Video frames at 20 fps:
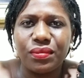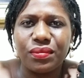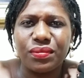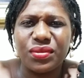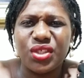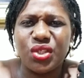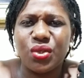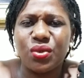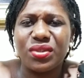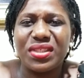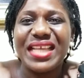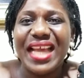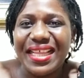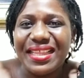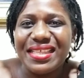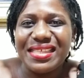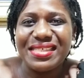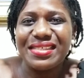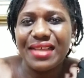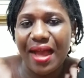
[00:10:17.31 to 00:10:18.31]
So take
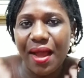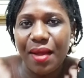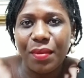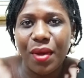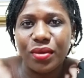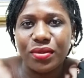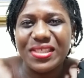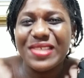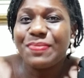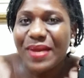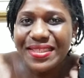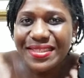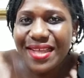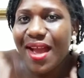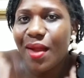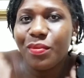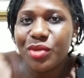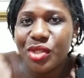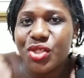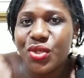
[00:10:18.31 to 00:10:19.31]
this time out. Spend
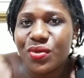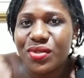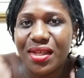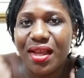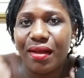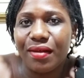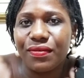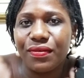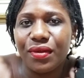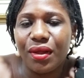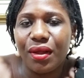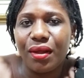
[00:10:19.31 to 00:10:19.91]
time with yourself.